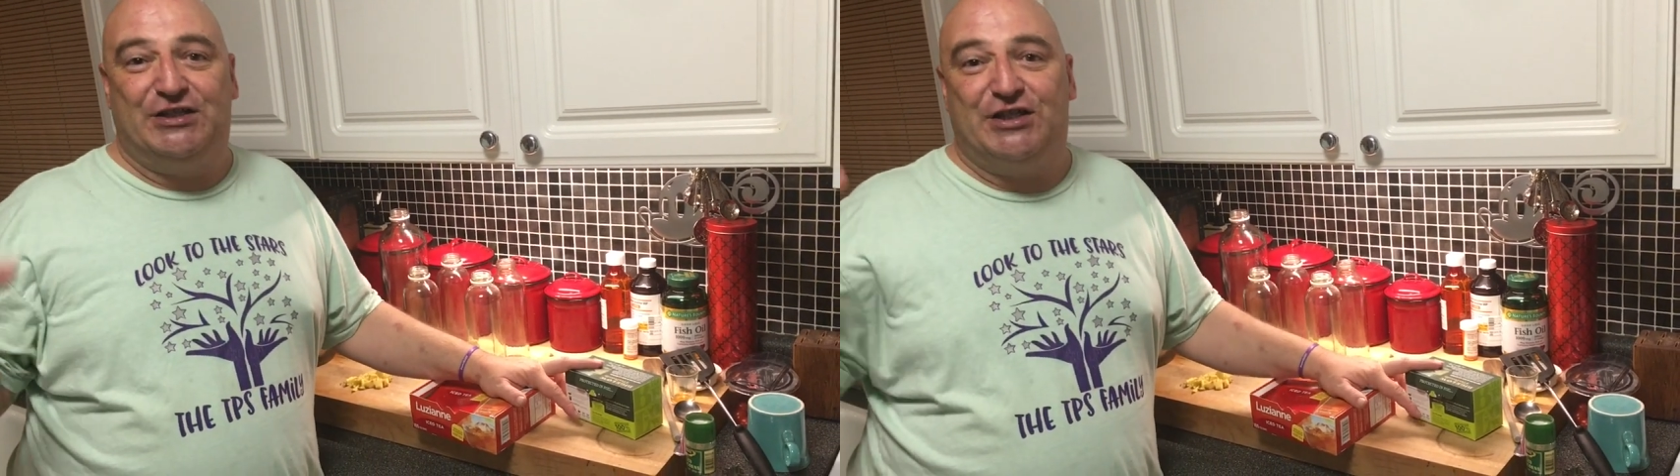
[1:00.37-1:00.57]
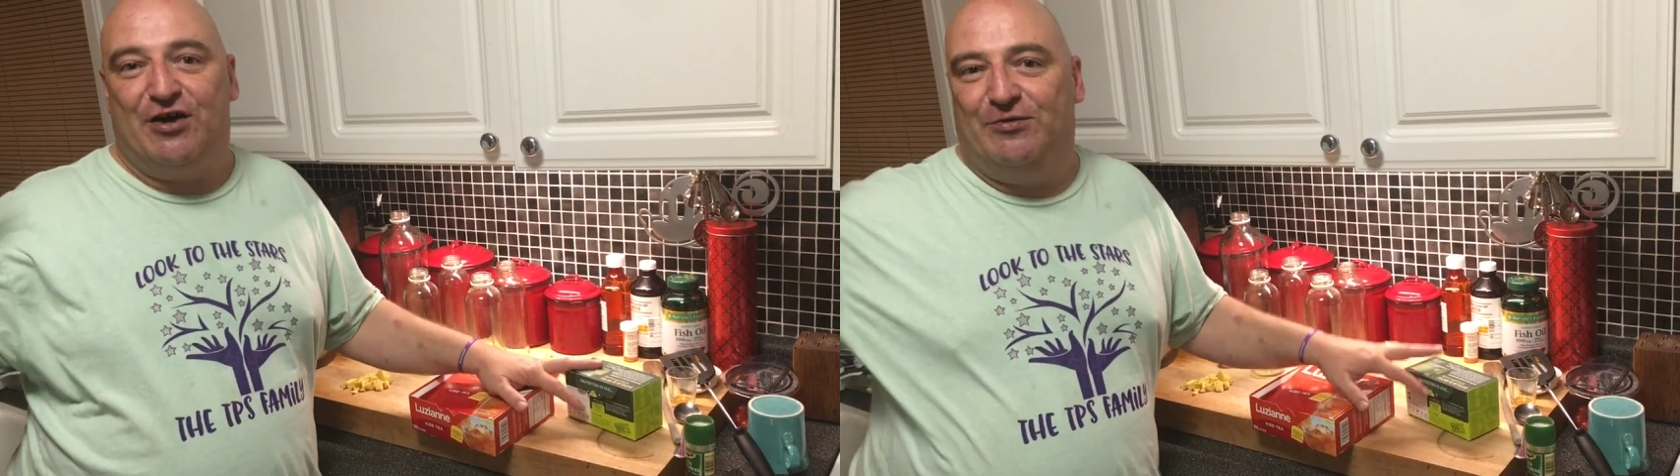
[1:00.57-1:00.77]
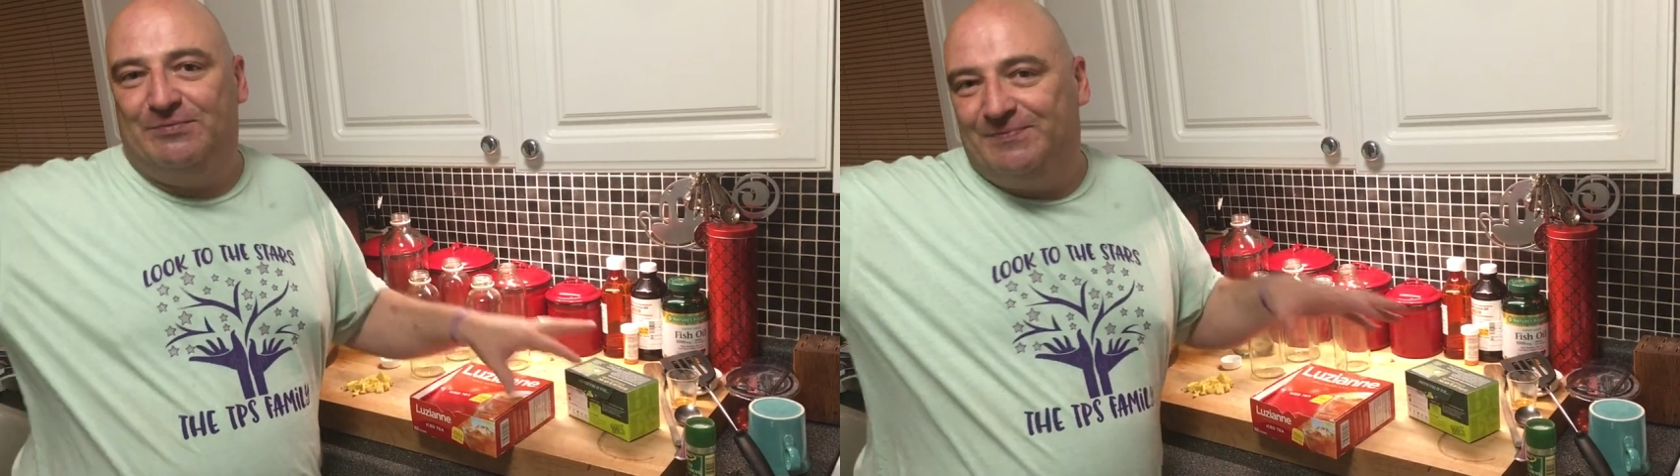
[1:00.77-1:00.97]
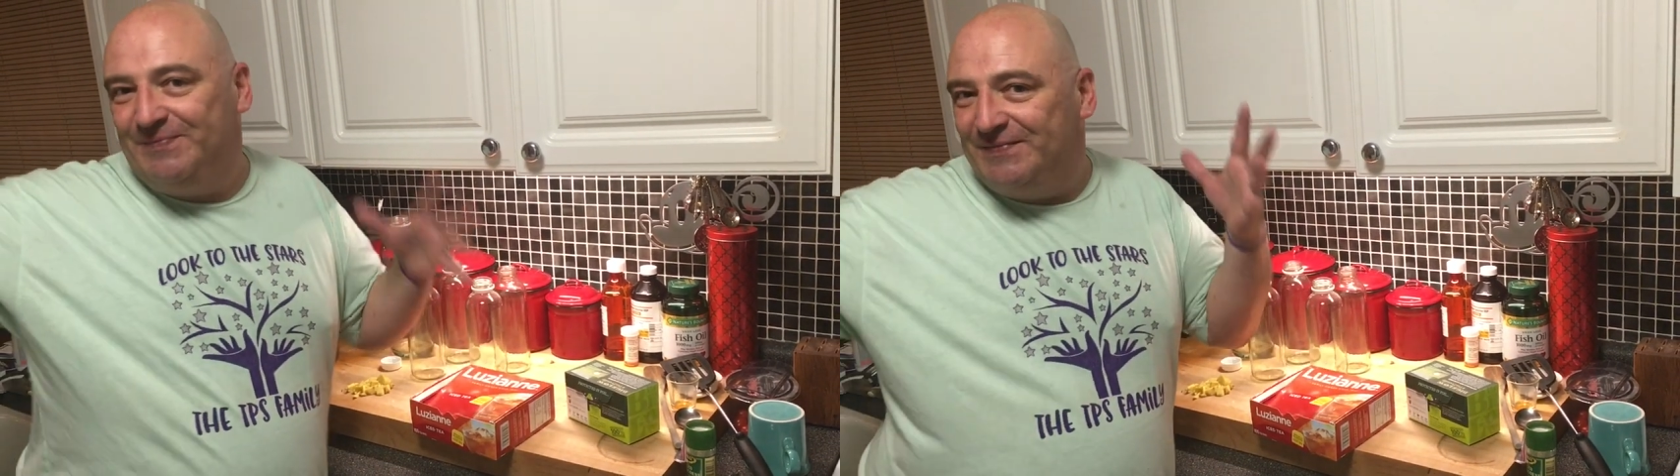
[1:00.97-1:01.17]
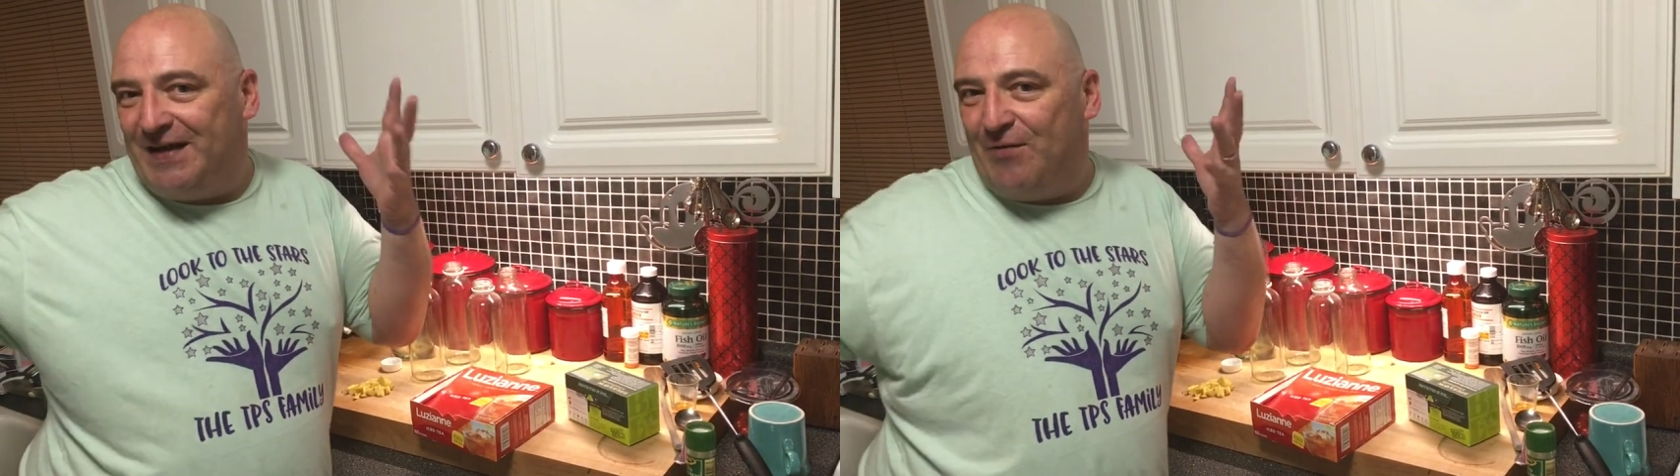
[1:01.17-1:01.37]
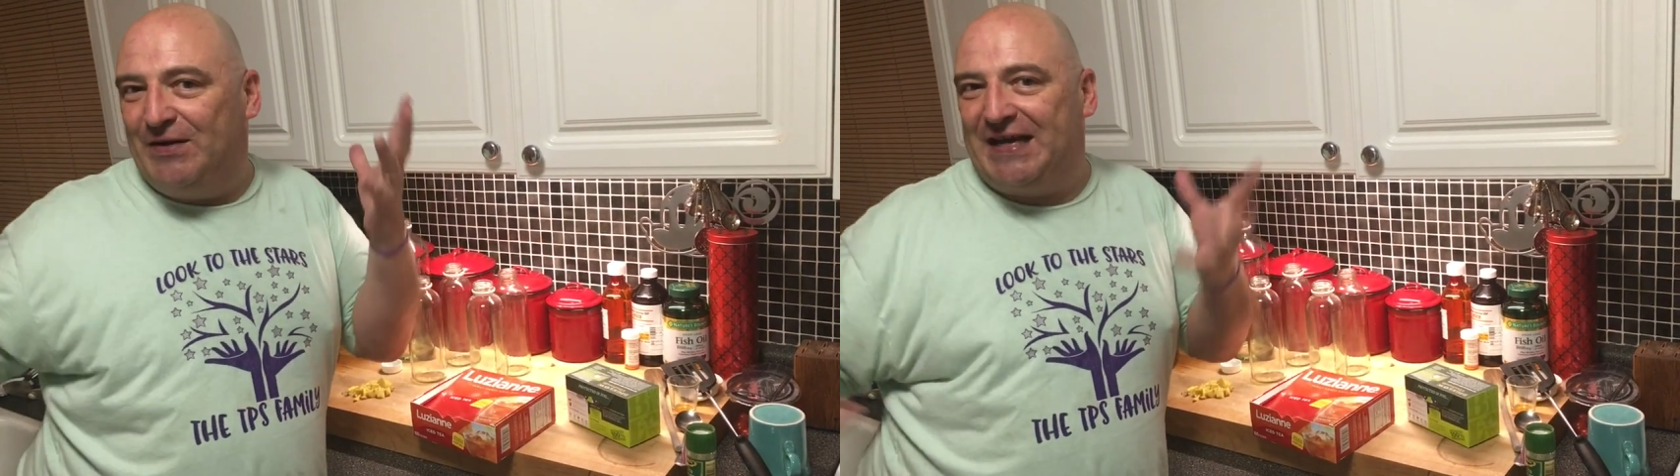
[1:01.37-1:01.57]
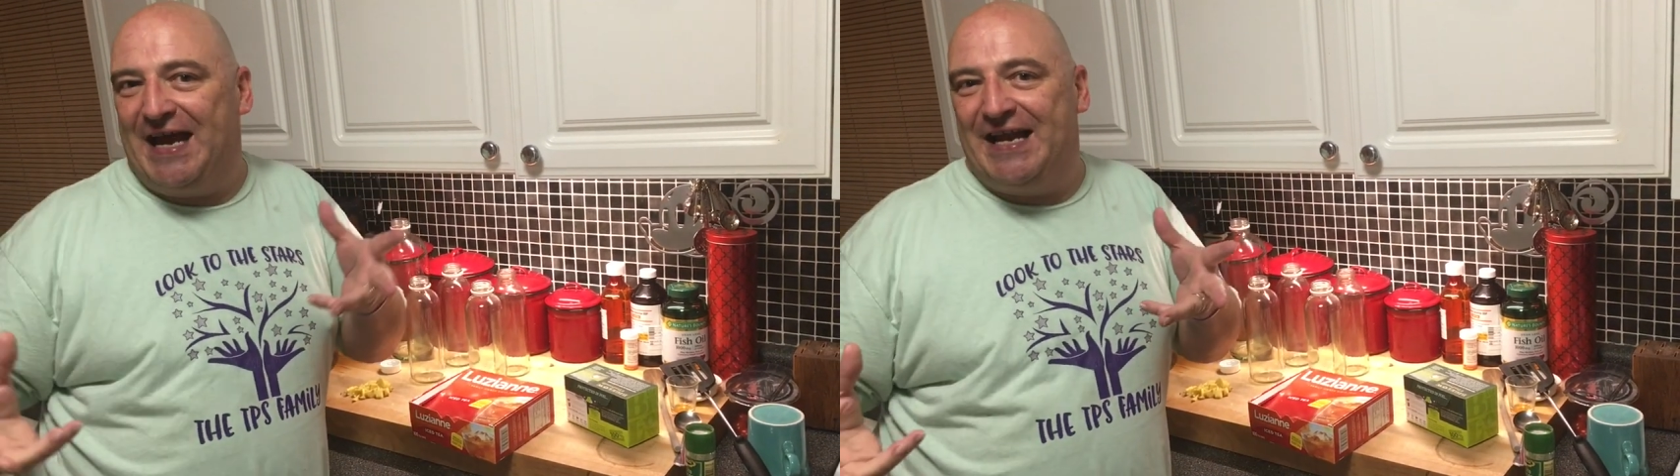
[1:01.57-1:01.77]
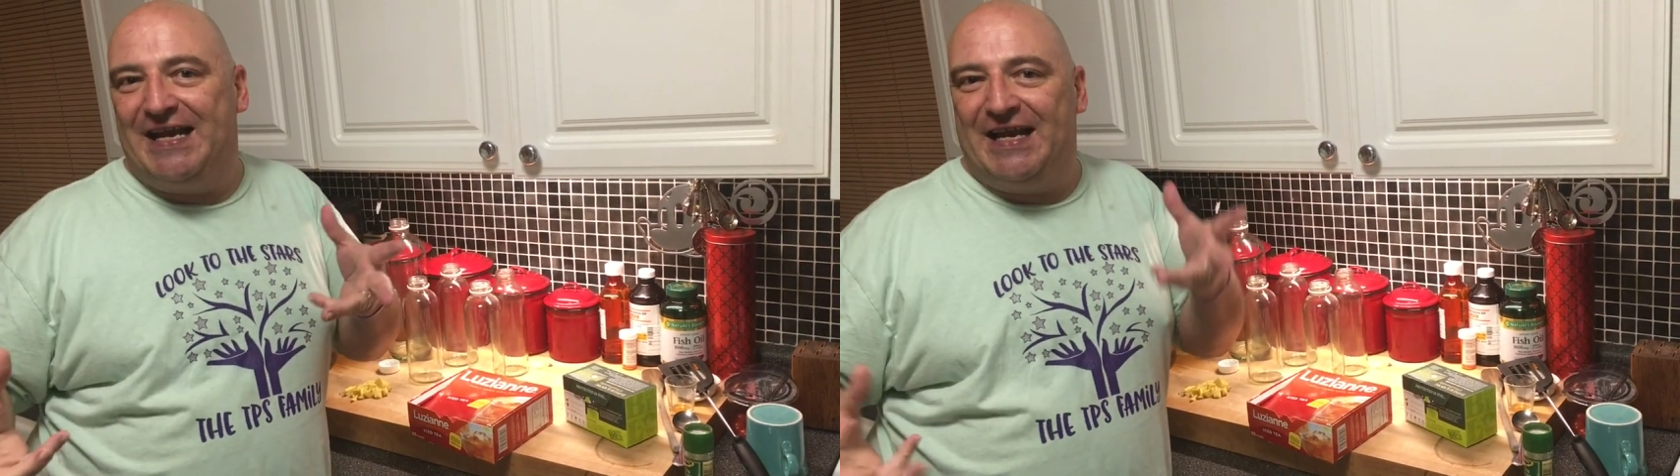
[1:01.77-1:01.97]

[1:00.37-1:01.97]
So I went to edit